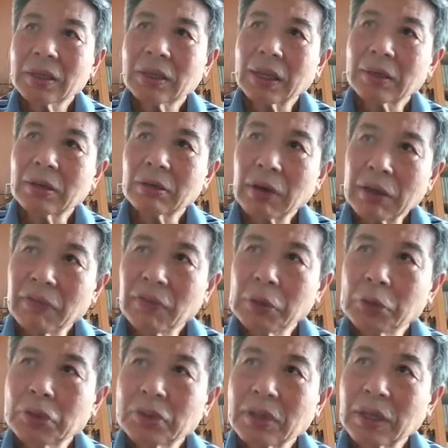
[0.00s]
that the right
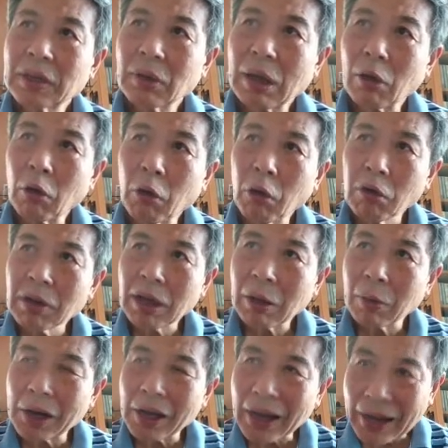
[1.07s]
views that all
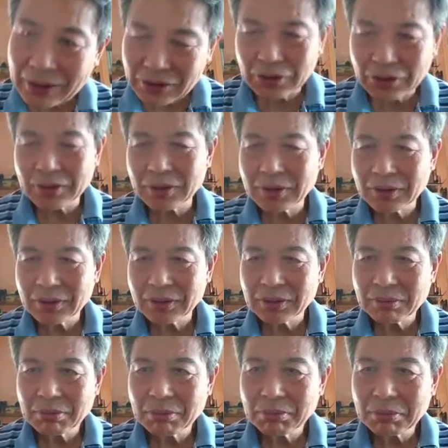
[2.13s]
our actions,
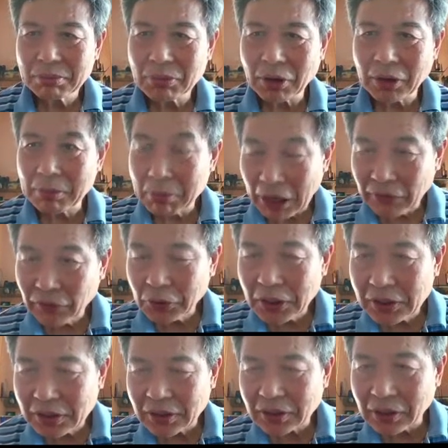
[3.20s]
all right,
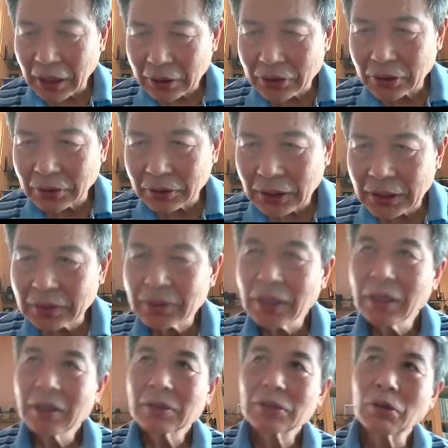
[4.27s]
mindfulness is an action, right?
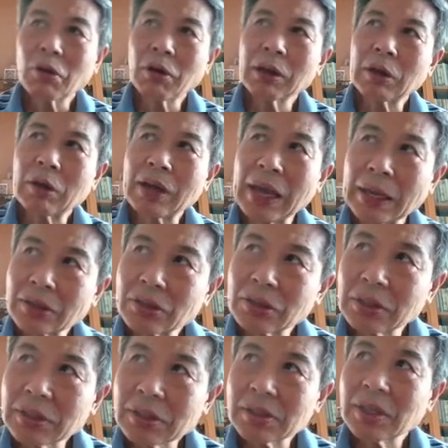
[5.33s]
So all our
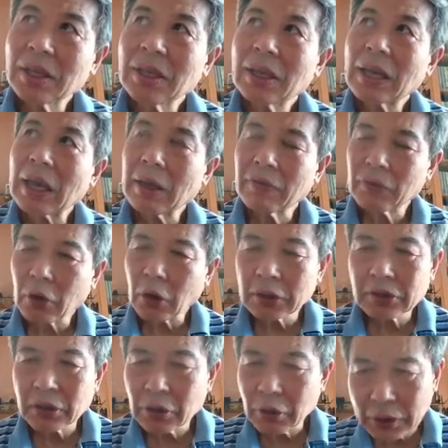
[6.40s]
actions have
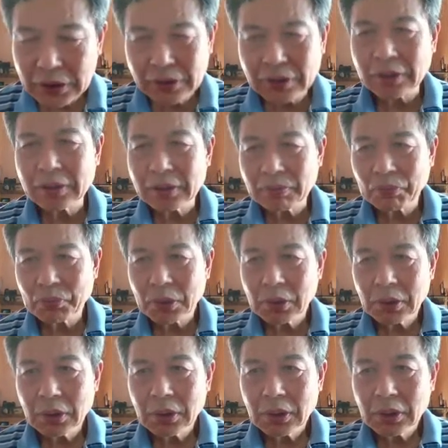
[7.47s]
consequences.
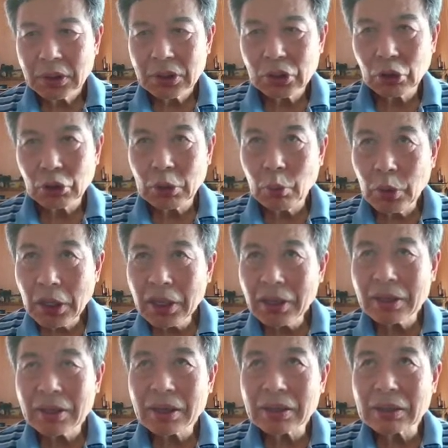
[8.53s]
So if
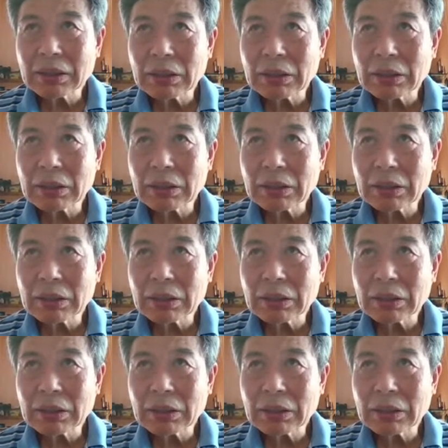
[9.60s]
we